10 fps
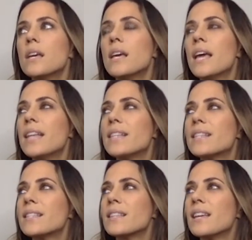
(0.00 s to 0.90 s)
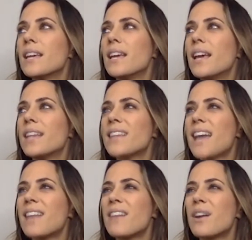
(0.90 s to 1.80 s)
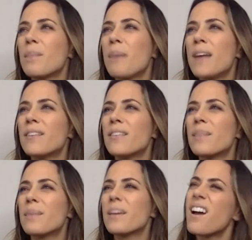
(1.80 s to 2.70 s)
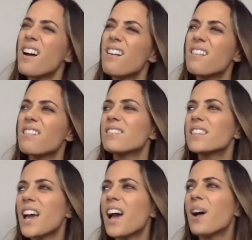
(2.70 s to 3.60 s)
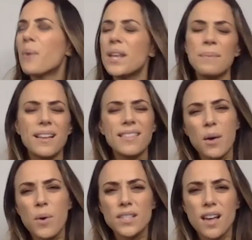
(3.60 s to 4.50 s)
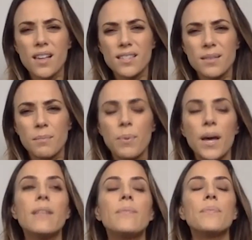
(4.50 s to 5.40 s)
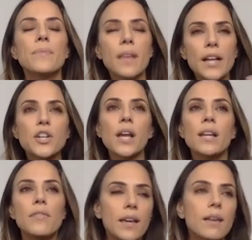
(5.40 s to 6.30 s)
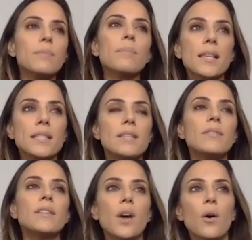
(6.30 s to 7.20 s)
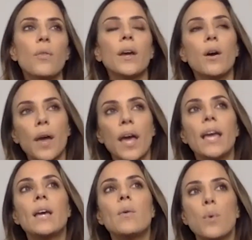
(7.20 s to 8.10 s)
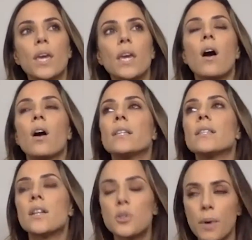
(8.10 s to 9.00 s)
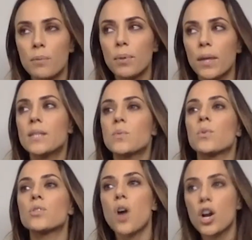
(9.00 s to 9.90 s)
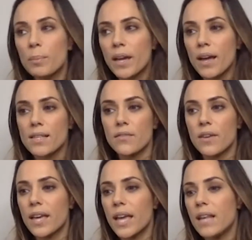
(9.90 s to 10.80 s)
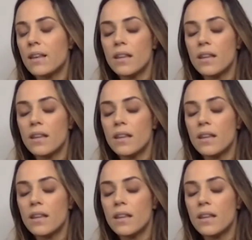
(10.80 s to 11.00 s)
it's it's kind of that reminder that I'm like, oh, yeah, wait a minute, that was us. And, but I try to think positive and know, like, okay, we are in such a better place. We're stronger because of it. And